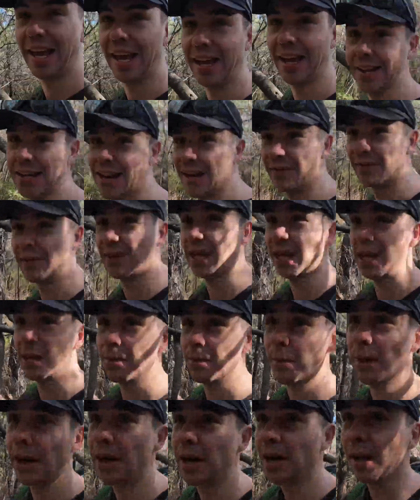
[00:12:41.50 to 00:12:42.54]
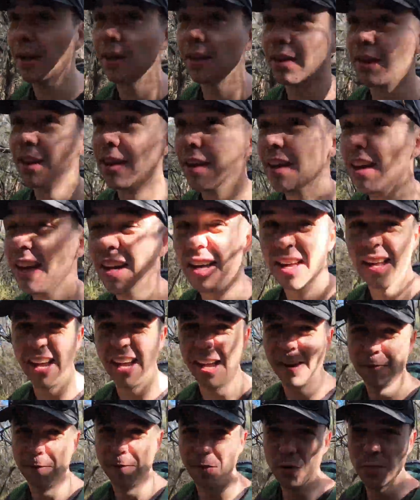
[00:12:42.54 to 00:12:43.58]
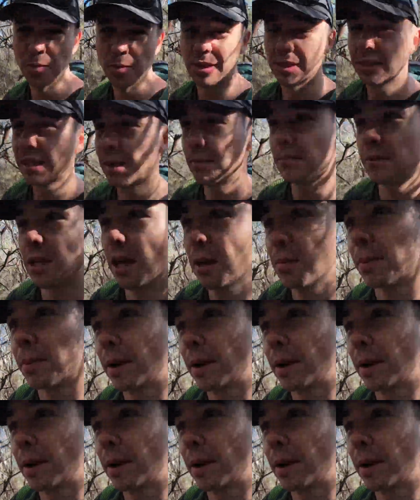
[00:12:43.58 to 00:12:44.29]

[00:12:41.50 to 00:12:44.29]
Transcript: and navigate the path and film at the same time